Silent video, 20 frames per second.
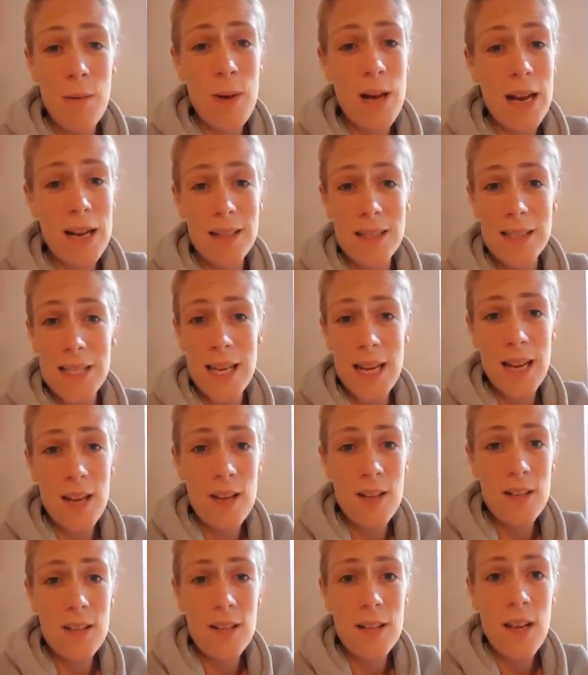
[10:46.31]
We had
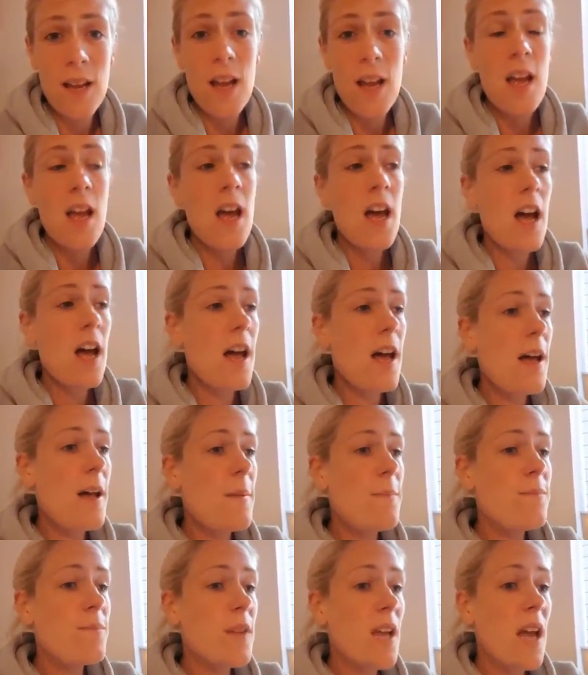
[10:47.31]
tears,
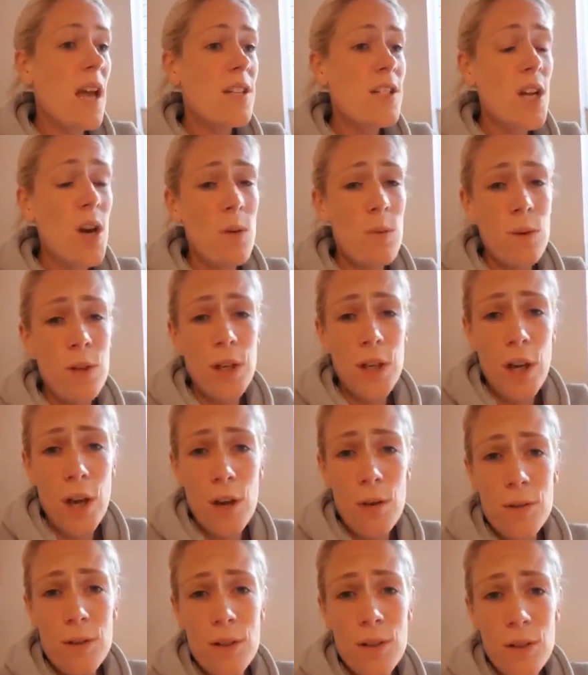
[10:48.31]
don't want to
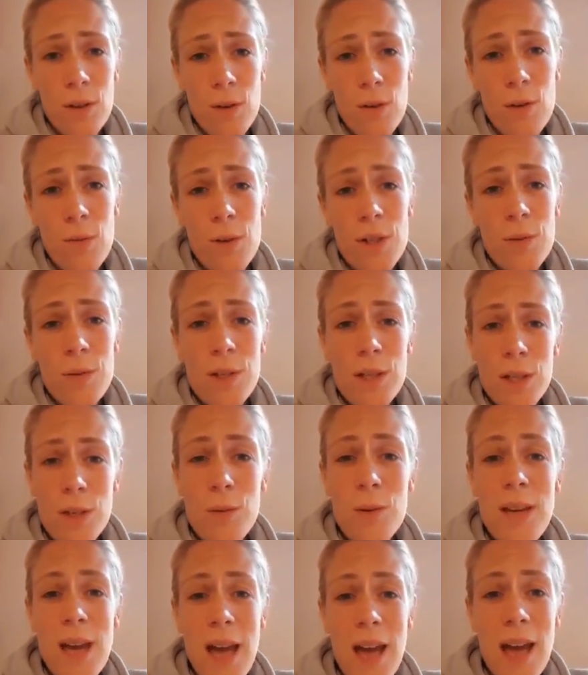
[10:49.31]
go to school, which we
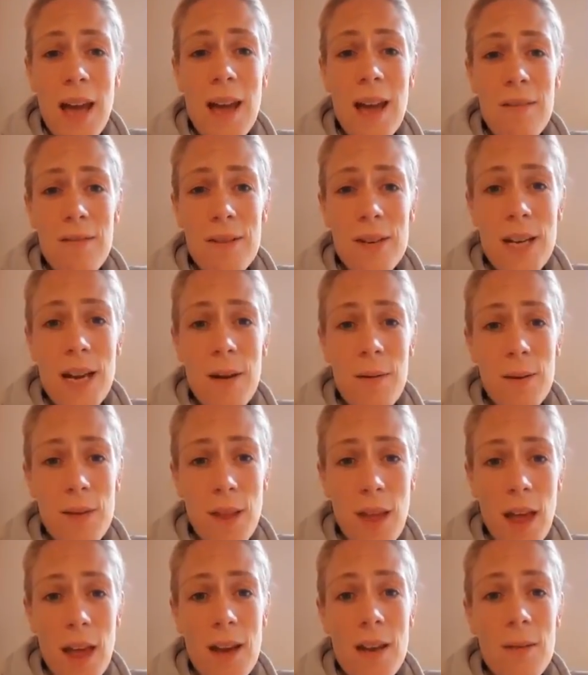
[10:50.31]
do get every now
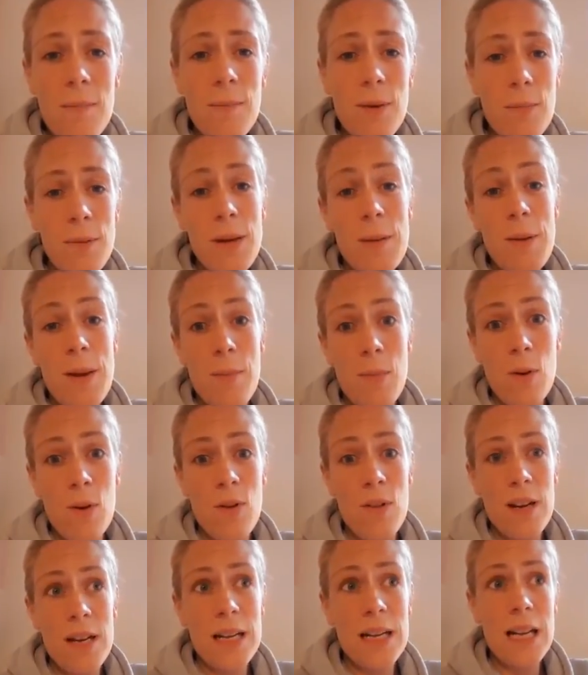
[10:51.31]
and then, probably a bit
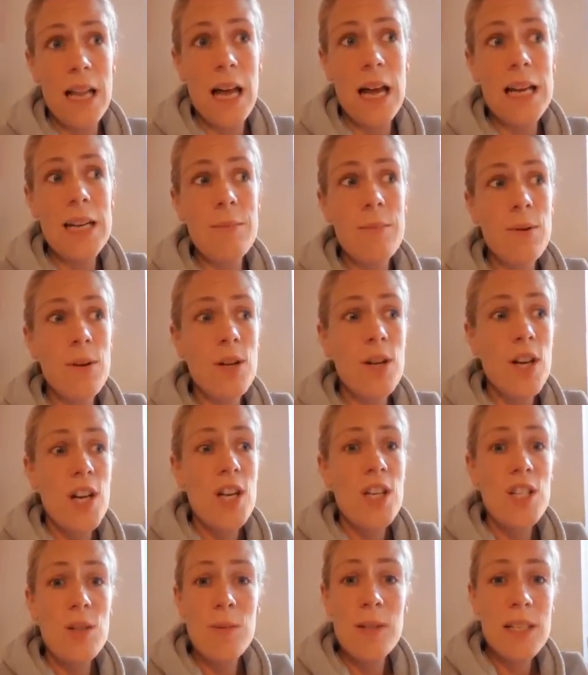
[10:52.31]
more than I'd like, but
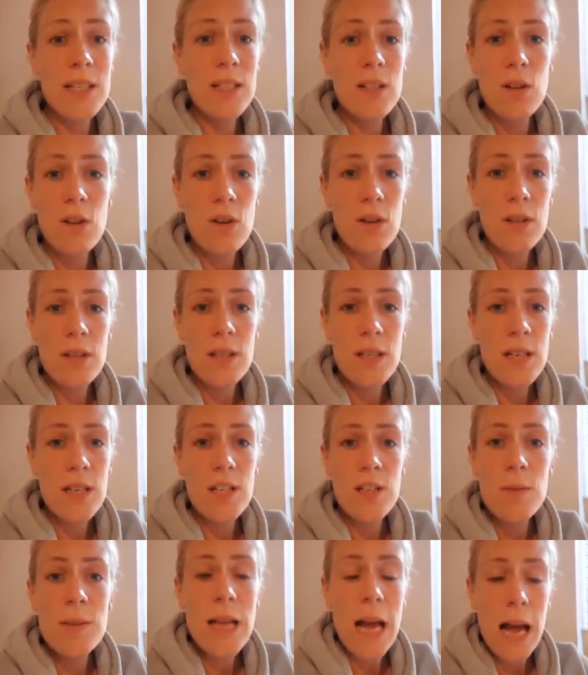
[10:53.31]
she was exhausted.
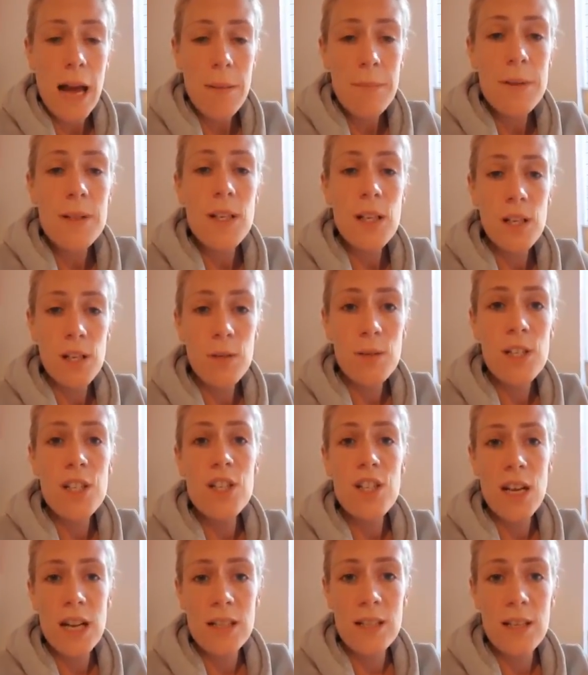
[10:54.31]
She was absolutely
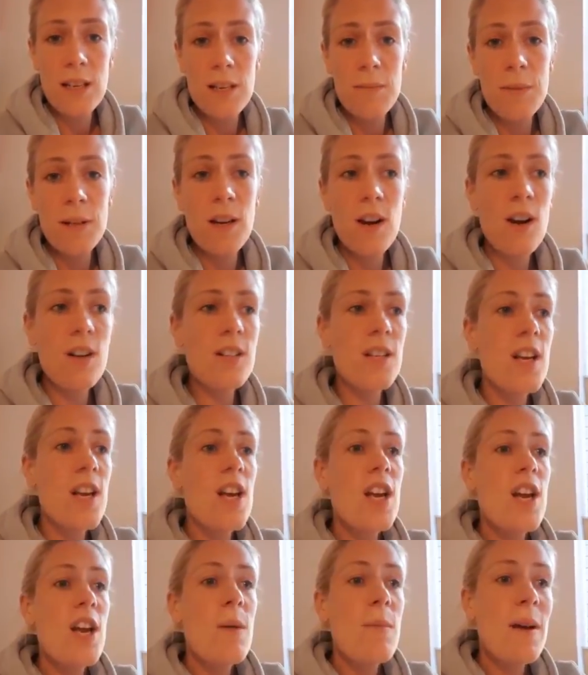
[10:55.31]
shattered, because
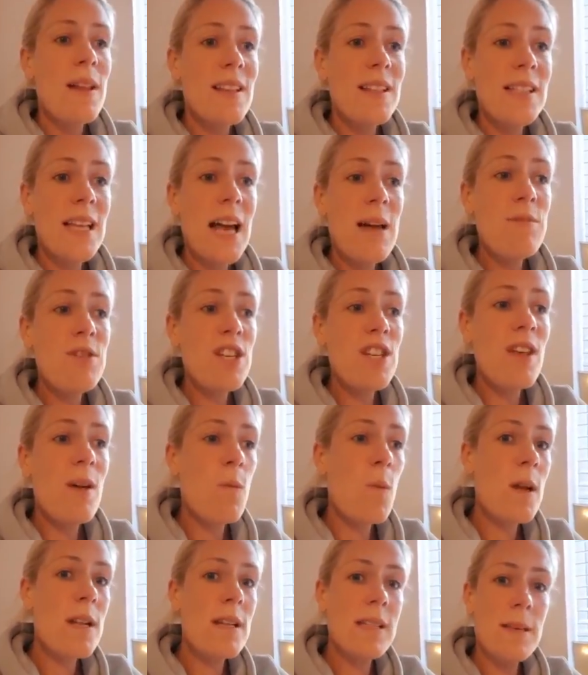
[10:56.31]
by the time she
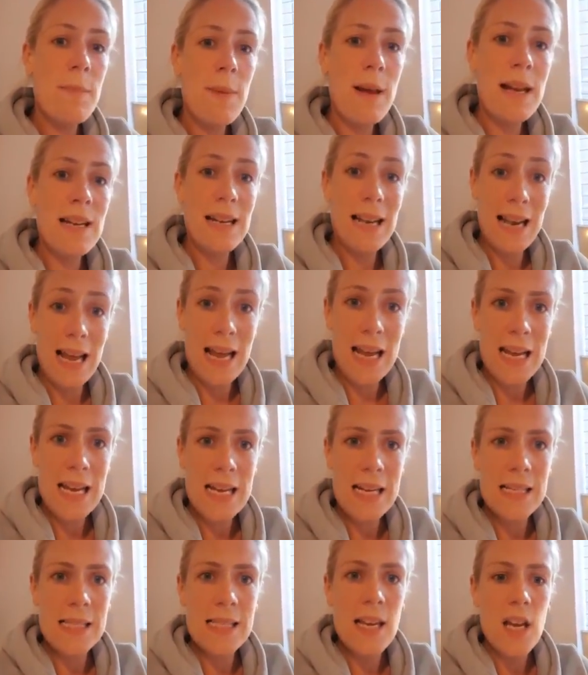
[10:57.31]
then went to bed
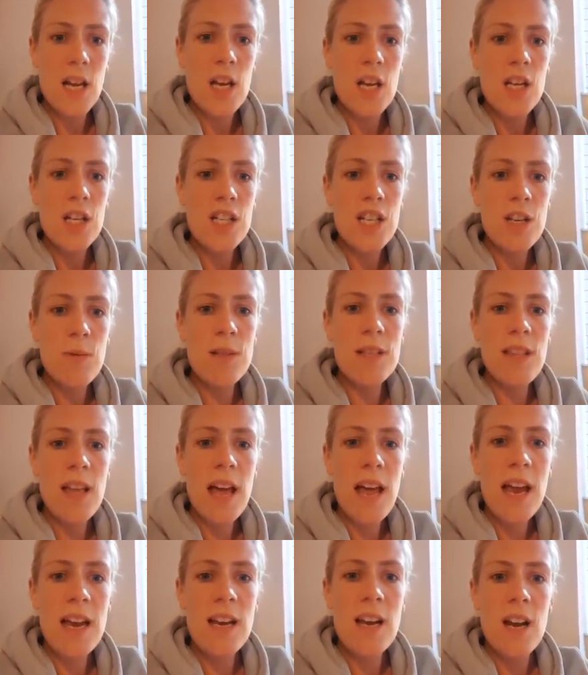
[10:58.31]
late, she was
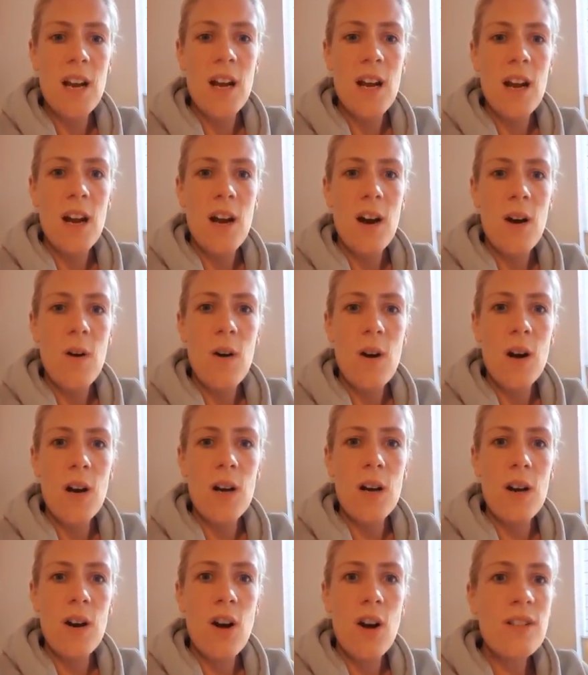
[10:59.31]
then
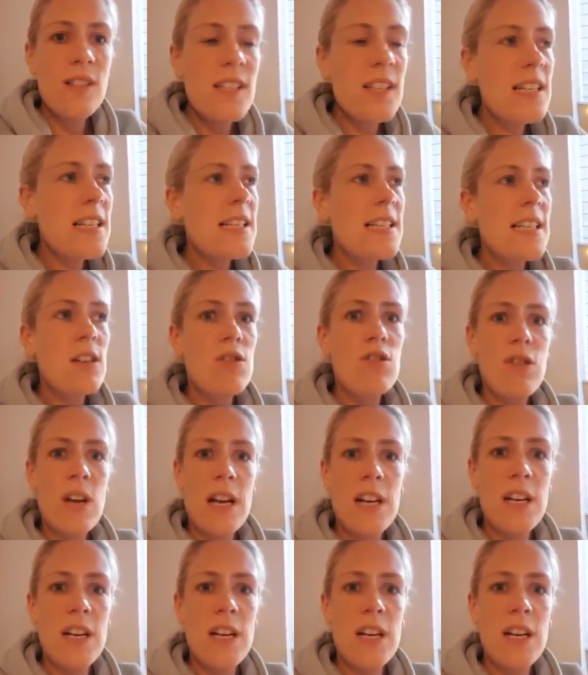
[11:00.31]
constantly still trying to